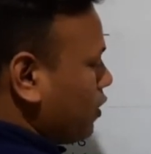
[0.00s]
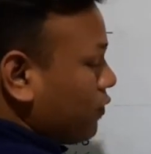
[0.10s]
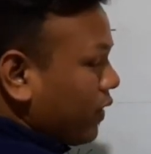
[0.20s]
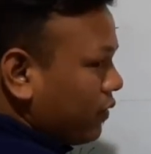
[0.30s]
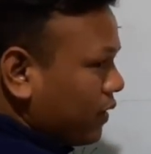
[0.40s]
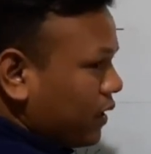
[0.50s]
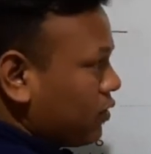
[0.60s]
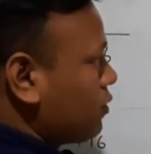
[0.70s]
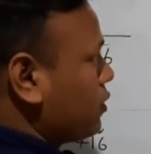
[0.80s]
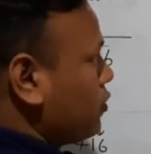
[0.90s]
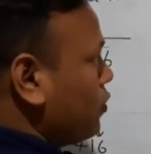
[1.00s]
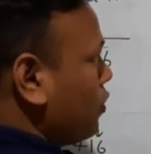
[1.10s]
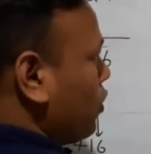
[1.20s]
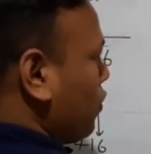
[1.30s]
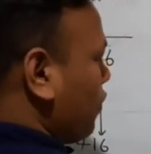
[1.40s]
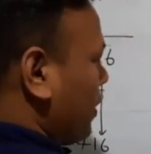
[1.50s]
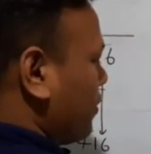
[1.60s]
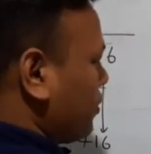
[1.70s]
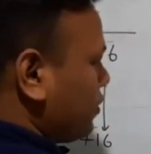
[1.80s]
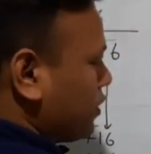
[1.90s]
5 carried over 2, 5
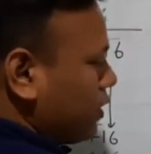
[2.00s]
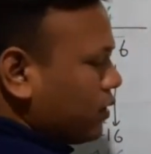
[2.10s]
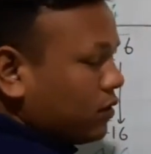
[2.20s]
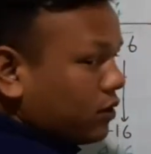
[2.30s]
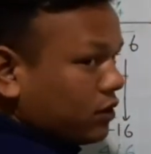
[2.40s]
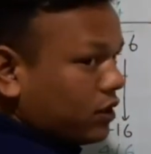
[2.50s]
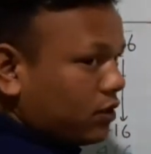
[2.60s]
6 are 30,